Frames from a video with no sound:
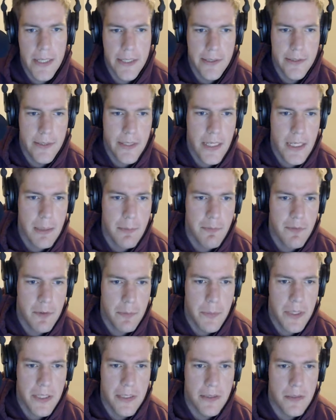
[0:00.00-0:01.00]
your name. For
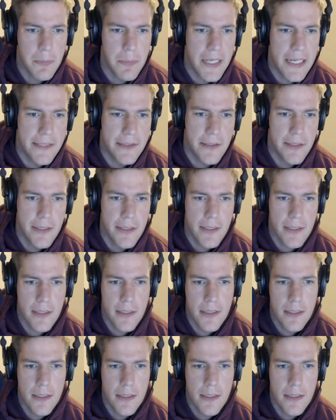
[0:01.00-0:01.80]
me it's Patrick